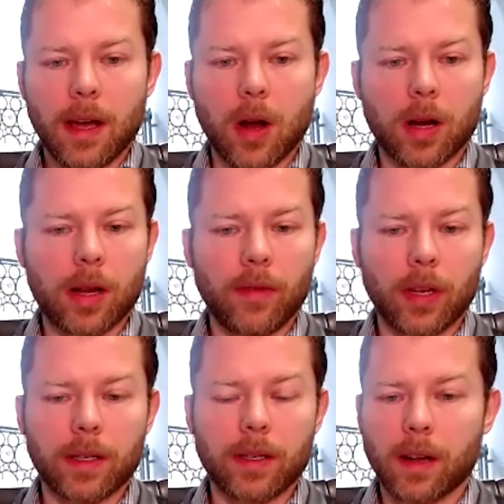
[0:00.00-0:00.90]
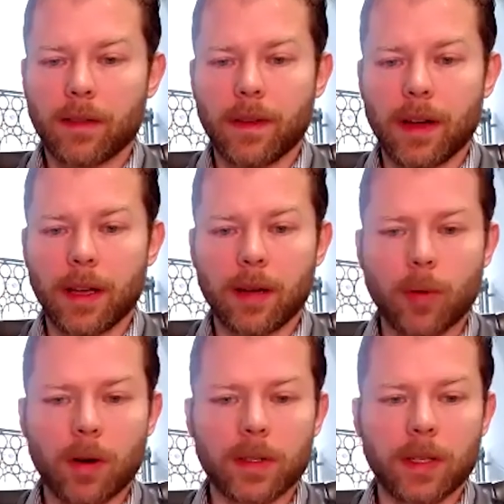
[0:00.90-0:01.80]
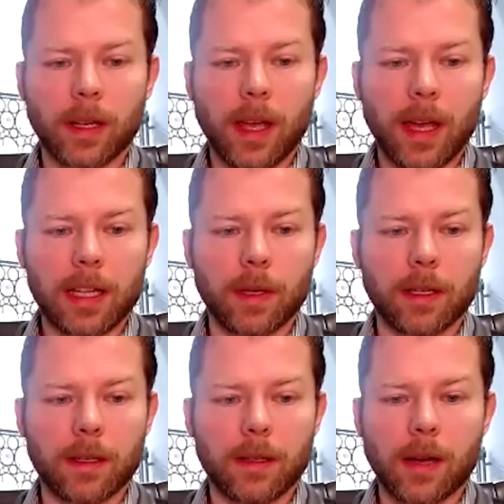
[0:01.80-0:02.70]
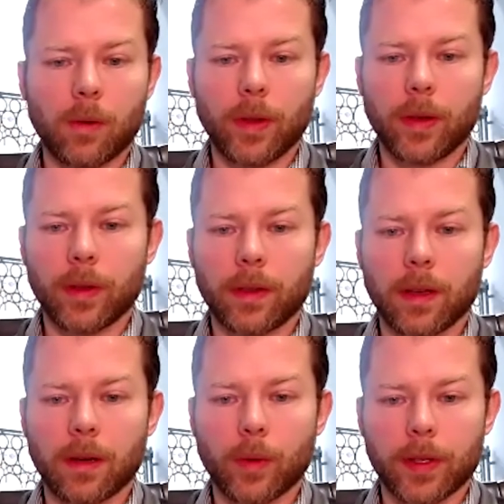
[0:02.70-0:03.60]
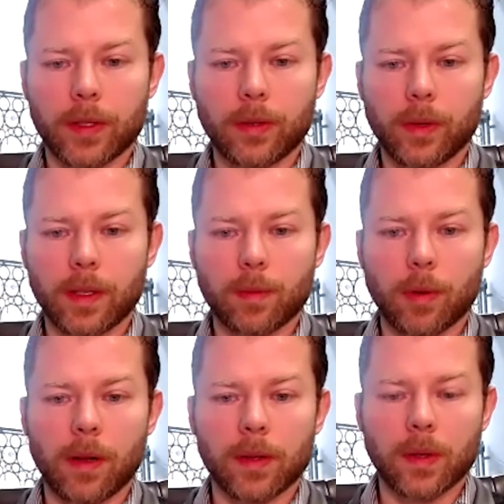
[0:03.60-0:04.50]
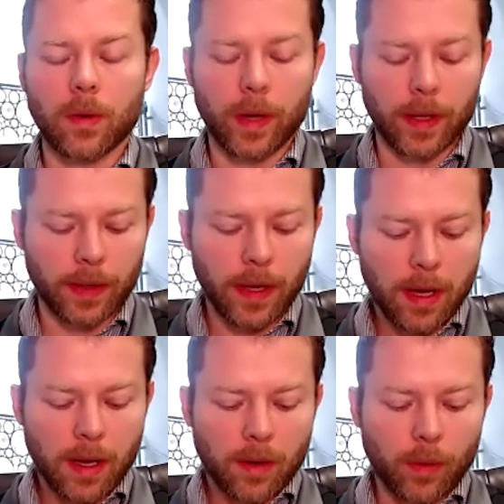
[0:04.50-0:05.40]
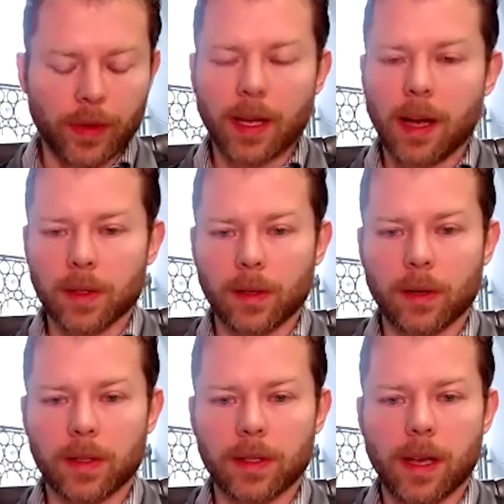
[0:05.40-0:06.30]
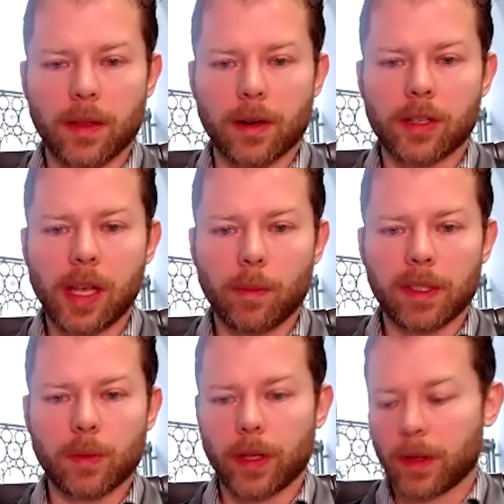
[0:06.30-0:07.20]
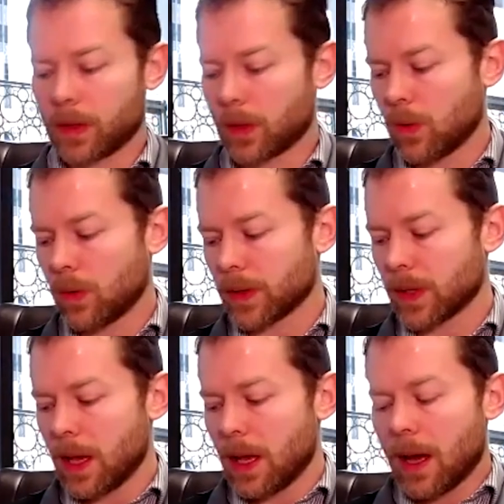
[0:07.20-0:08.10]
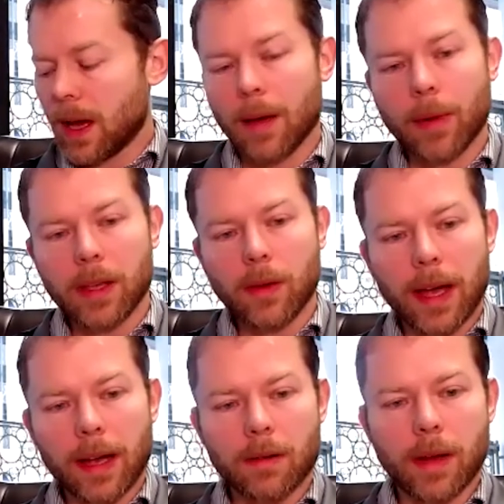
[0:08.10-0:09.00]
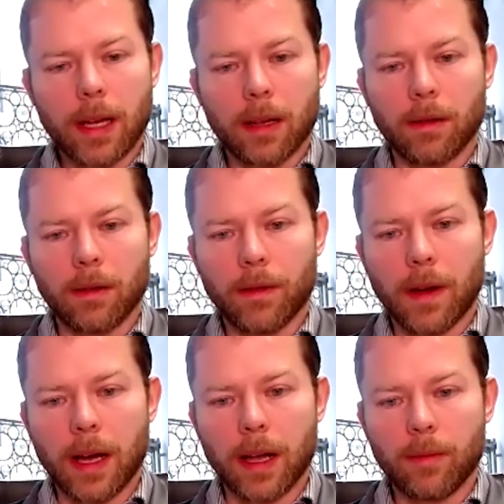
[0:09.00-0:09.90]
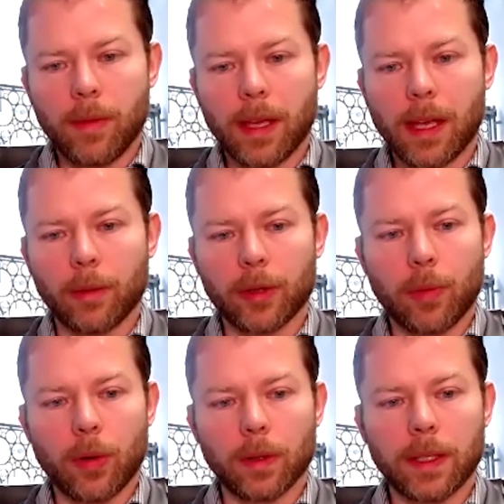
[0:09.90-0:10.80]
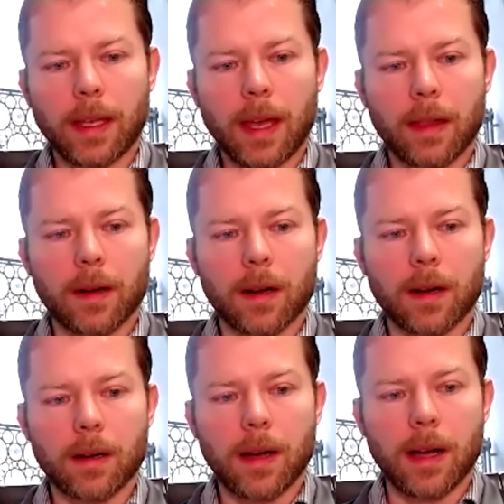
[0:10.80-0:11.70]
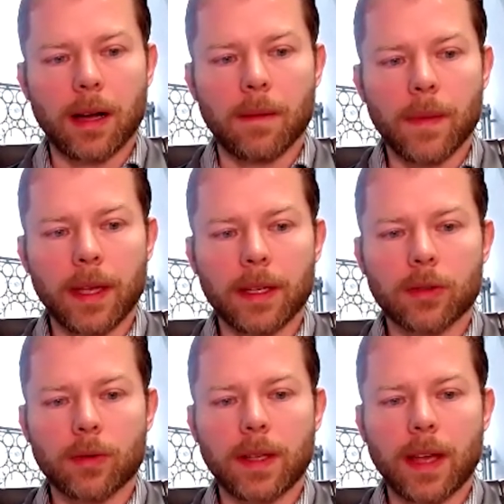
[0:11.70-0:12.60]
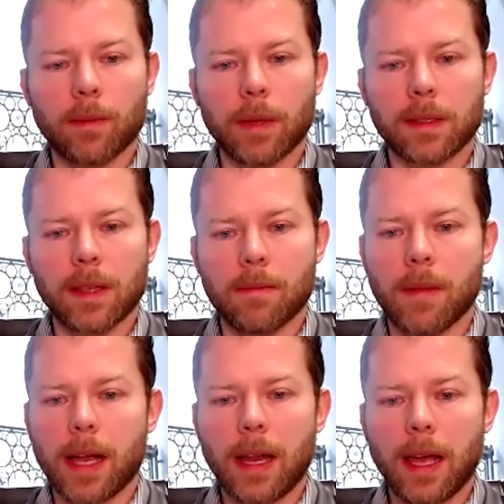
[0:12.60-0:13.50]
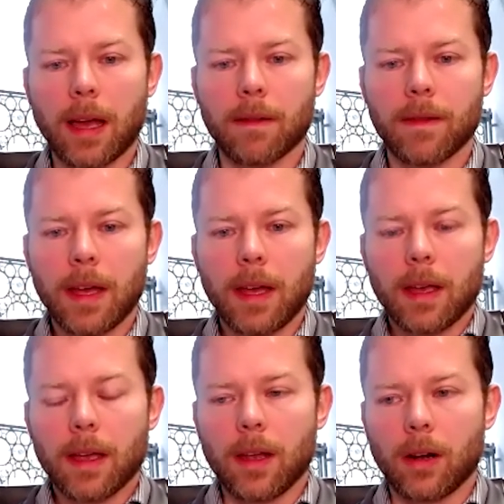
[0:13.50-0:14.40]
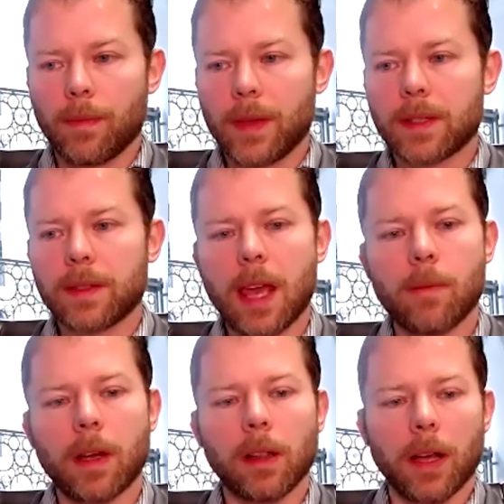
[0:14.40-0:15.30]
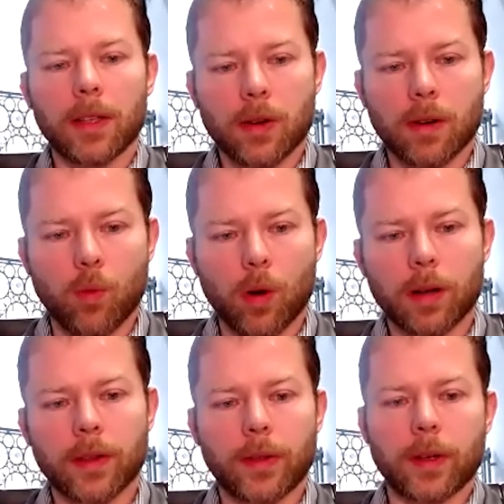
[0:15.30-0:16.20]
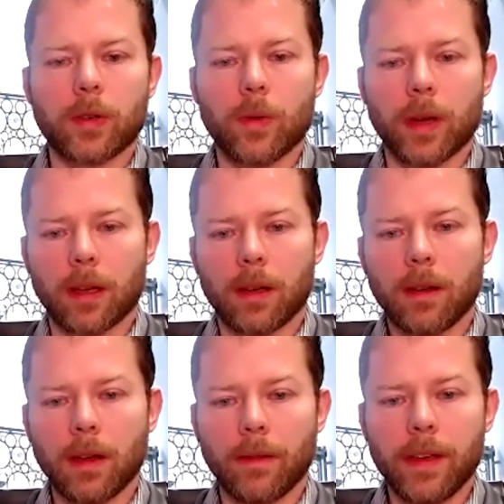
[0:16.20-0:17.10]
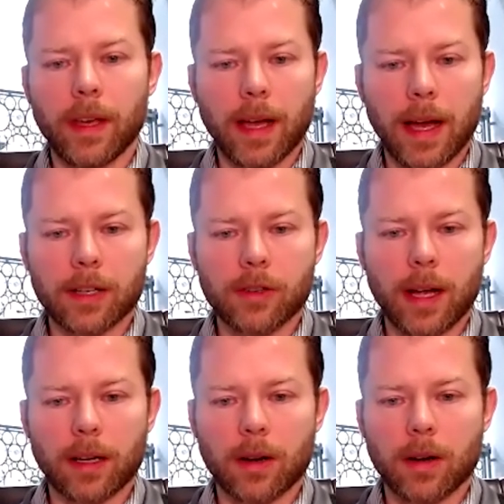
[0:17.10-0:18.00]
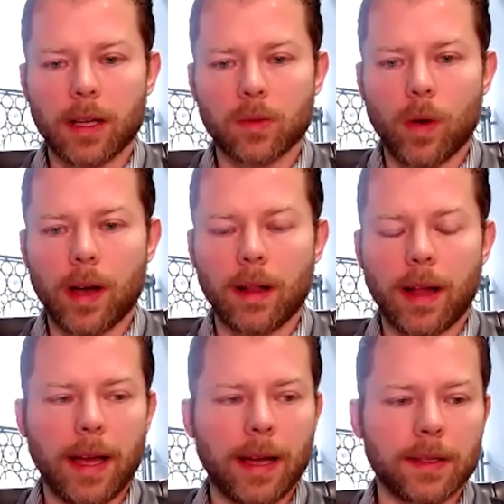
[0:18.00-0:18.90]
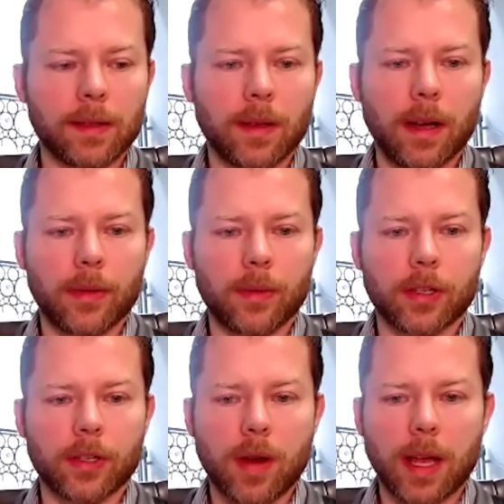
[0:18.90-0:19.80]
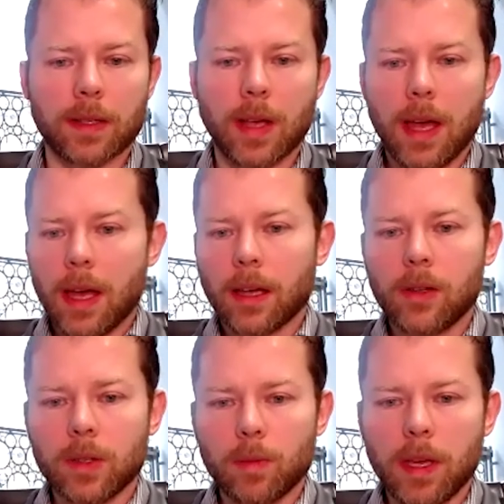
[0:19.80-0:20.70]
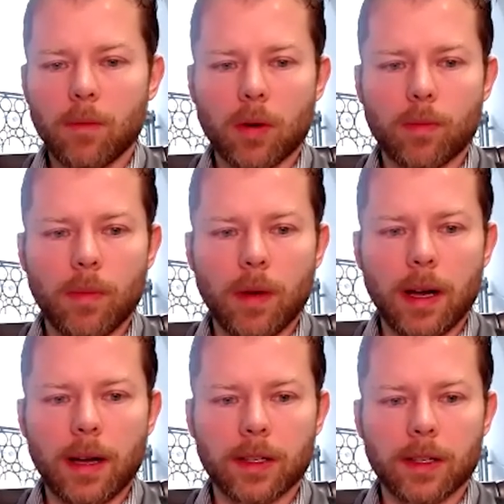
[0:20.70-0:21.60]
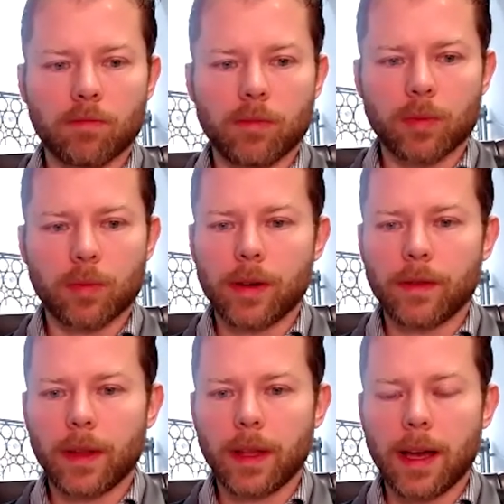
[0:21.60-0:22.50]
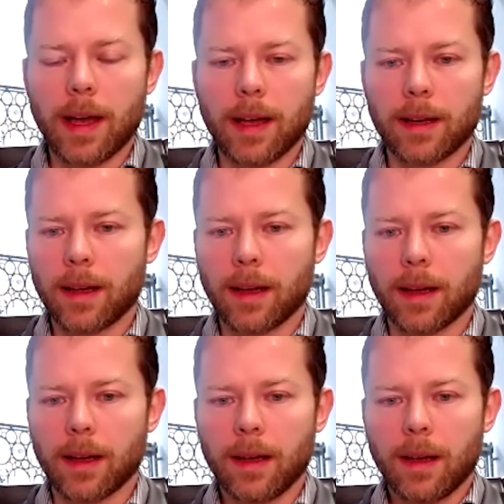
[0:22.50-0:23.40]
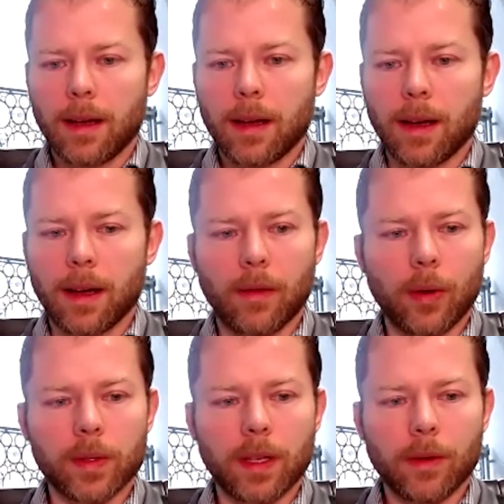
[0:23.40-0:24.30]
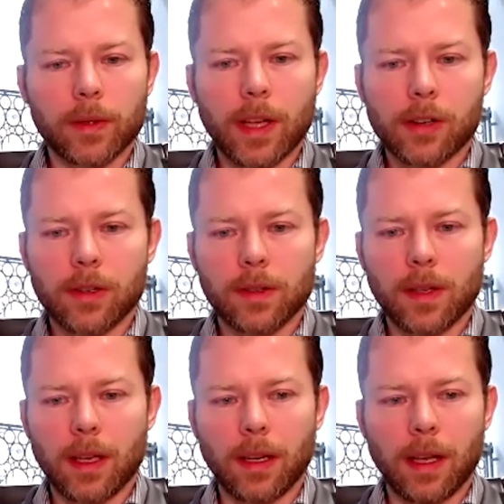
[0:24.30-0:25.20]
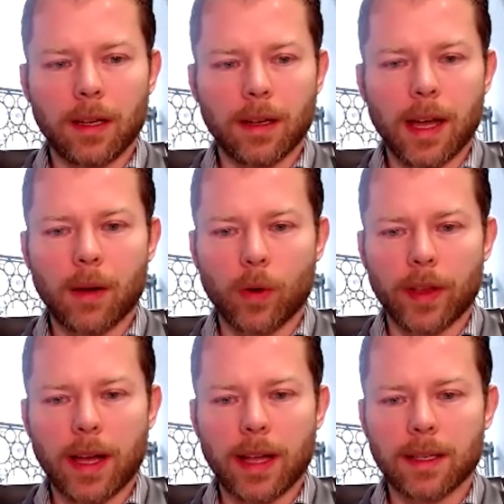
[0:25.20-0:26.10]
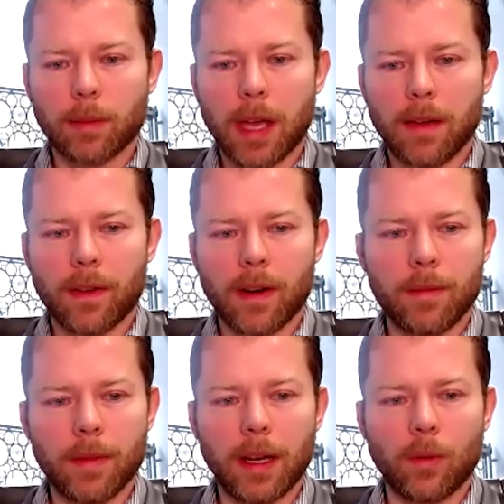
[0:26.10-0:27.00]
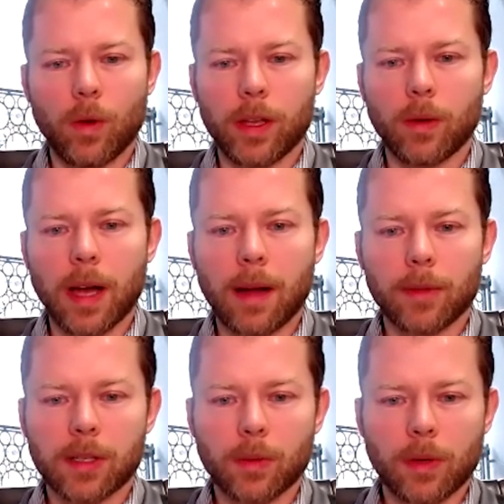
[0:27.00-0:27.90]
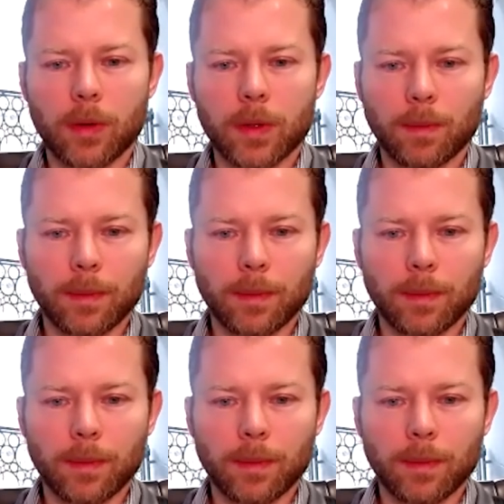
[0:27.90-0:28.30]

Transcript: uh, or even a ton of uh, in-person engagement, not only with the with the students but also with with the counselors and the other champions within the schools. Uh, but you got creative uh, in being able to pull together um, industry segments that might have you know the same cluster of work that they're doing uh, via contractor as well as uh, through the trades could you speak more uh, just just briefly on uh, uh, those info sessions and, and kind of where the concept came from and, and what you accomplished with those?